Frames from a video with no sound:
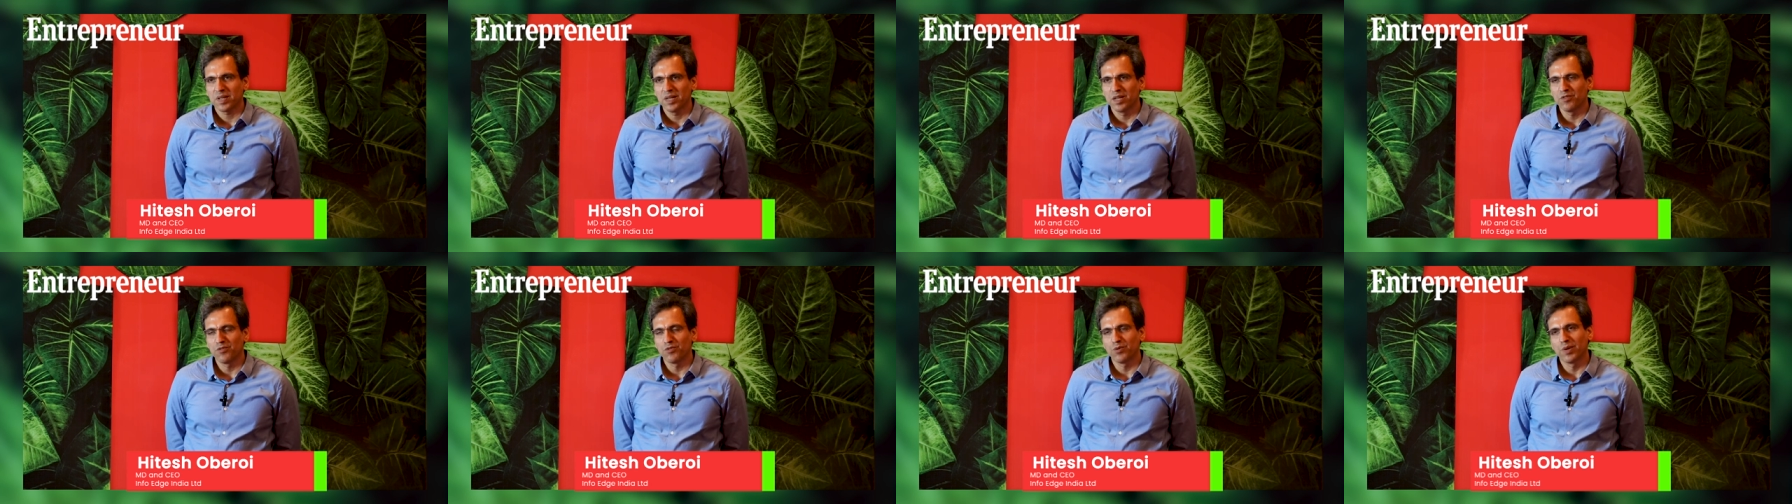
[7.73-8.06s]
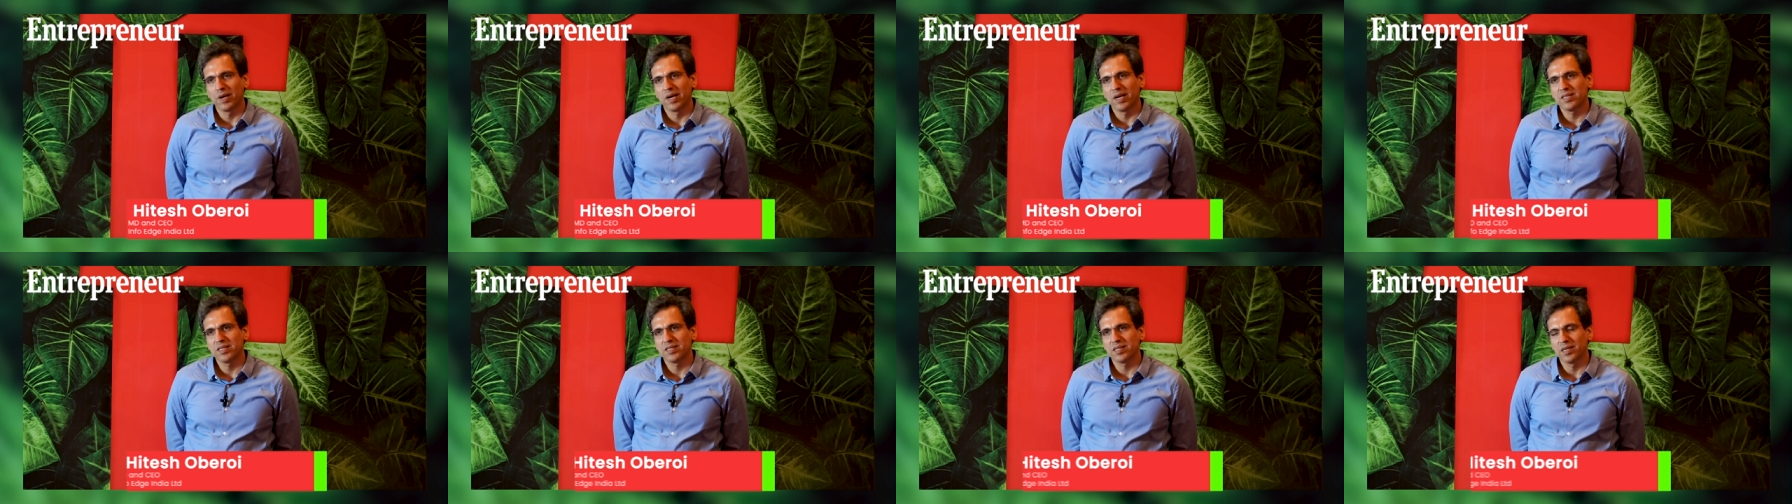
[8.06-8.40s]

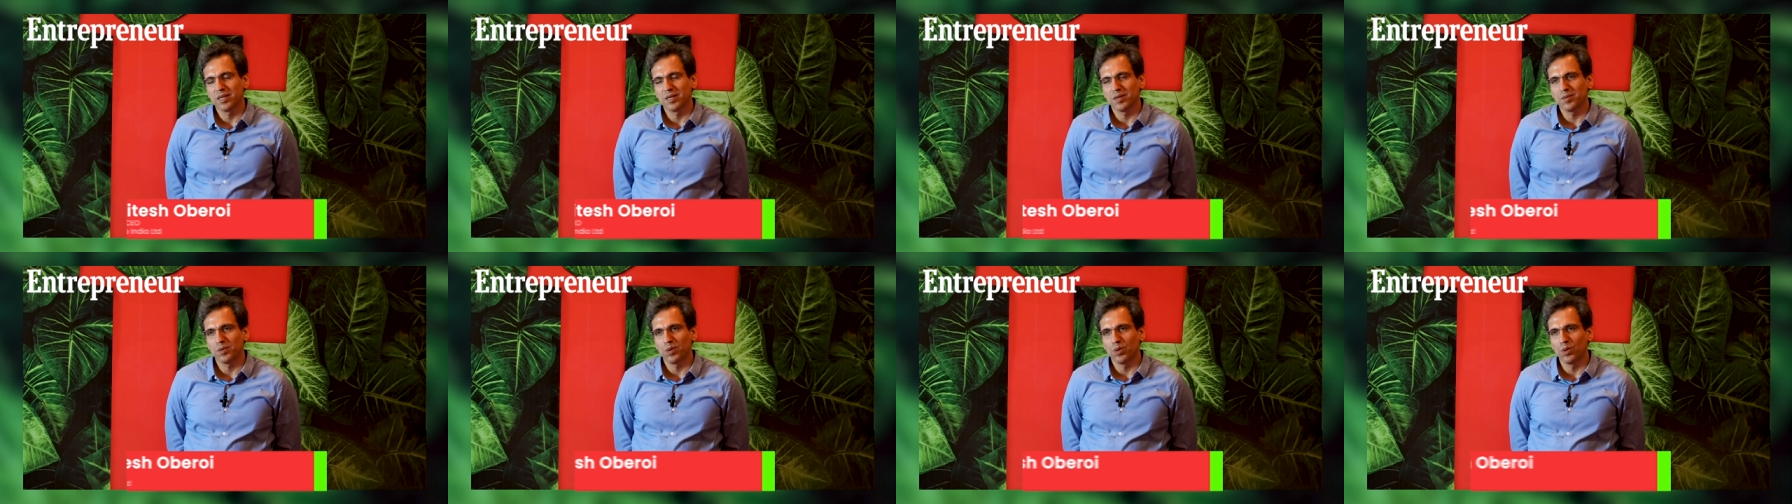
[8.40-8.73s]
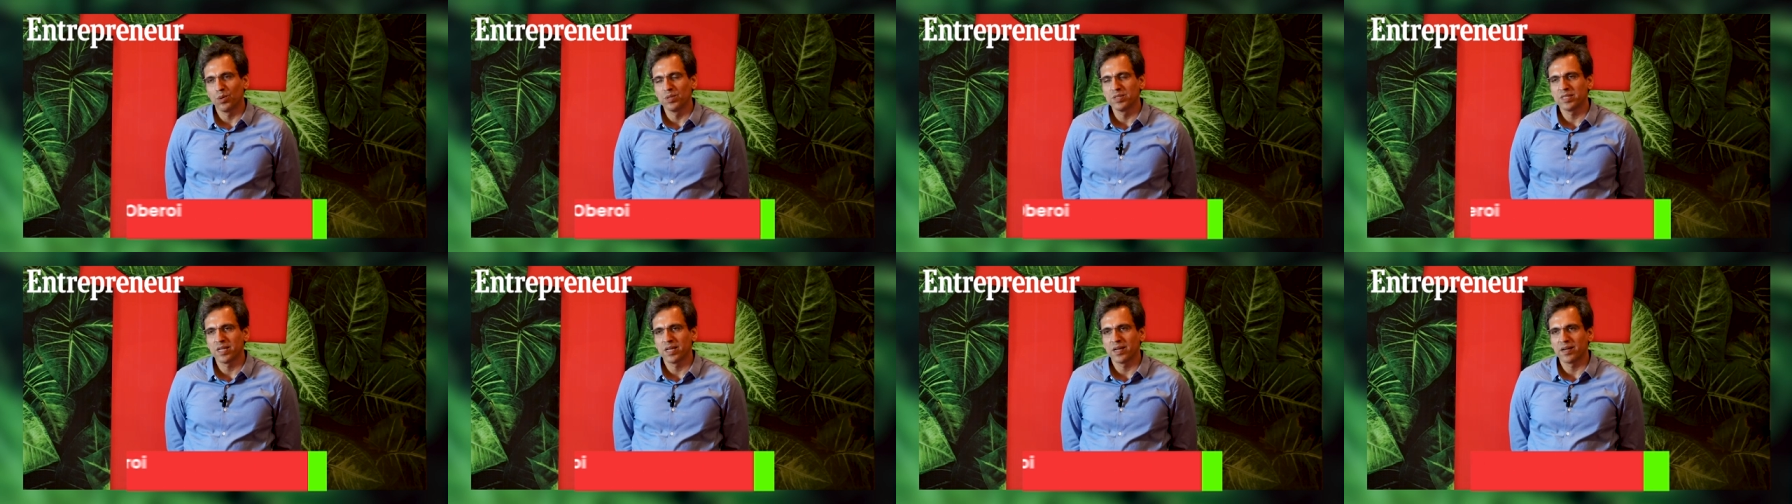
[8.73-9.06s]
InfoEdge
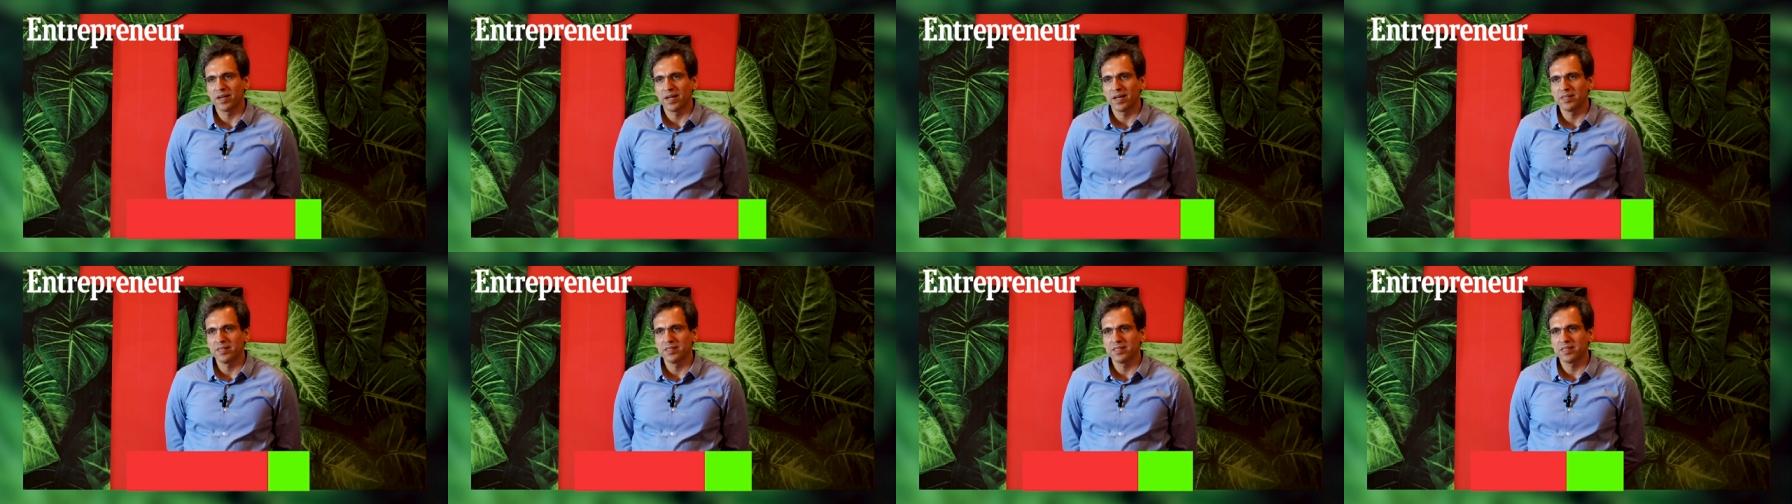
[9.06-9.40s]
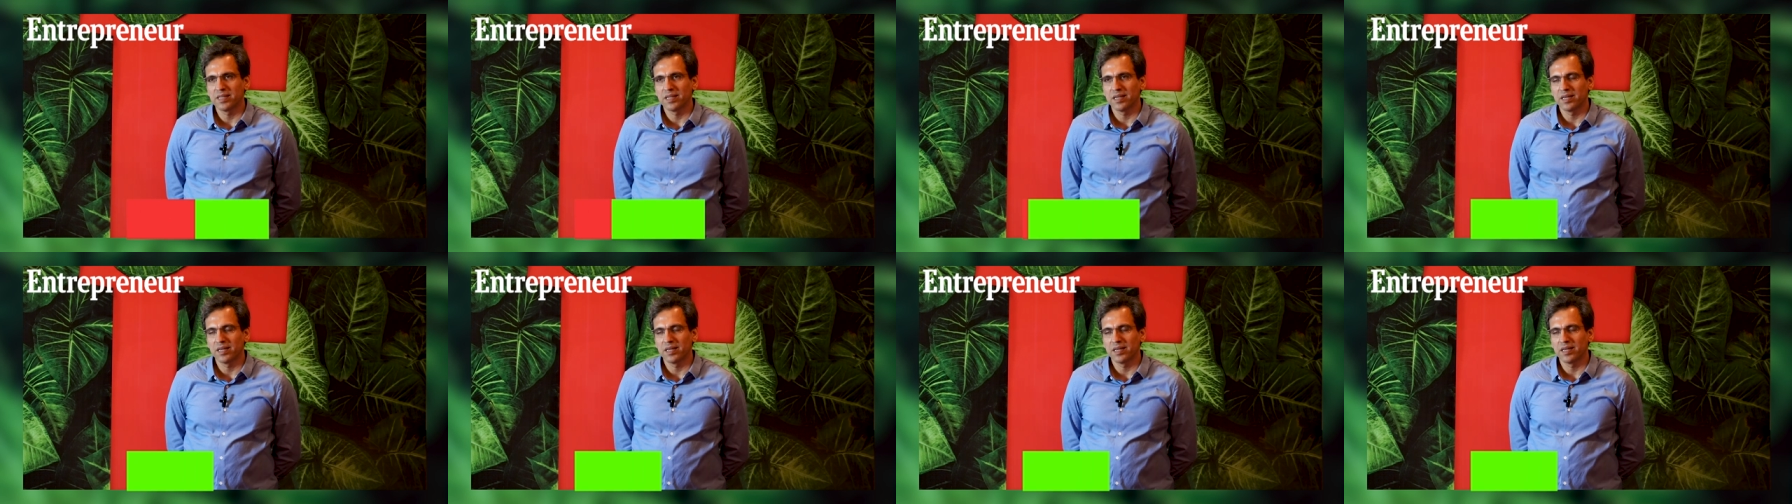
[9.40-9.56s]
owns and runs